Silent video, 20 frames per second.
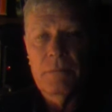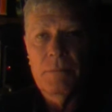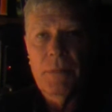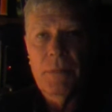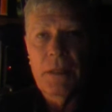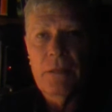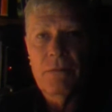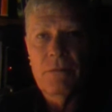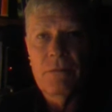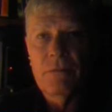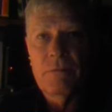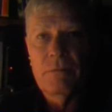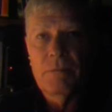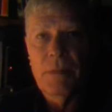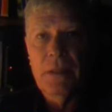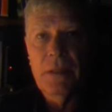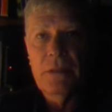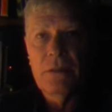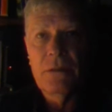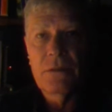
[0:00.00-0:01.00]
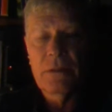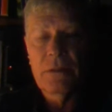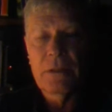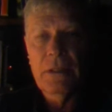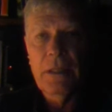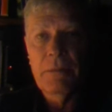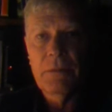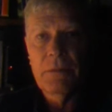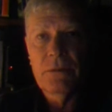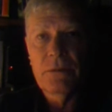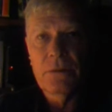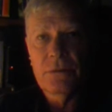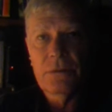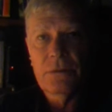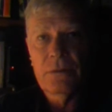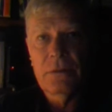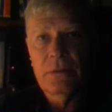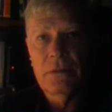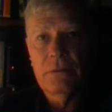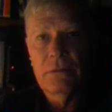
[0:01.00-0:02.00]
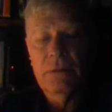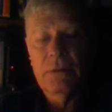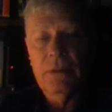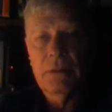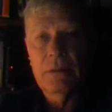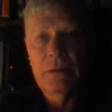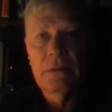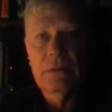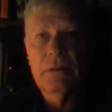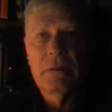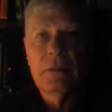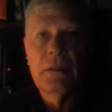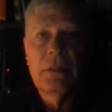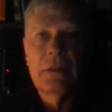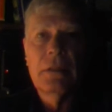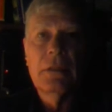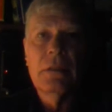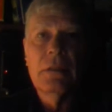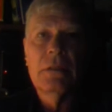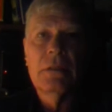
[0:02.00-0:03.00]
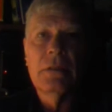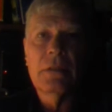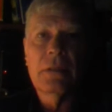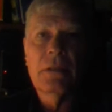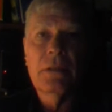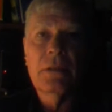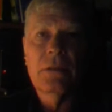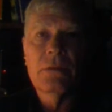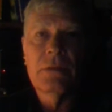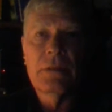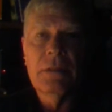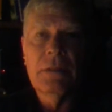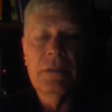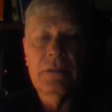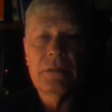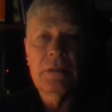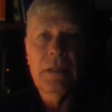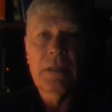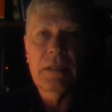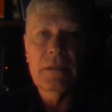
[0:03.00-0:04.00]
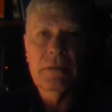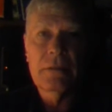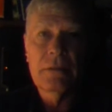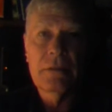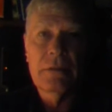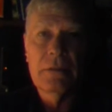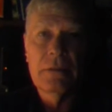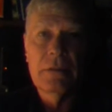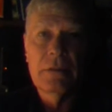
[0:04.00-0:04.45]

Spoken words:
by using chemicals to kill the insects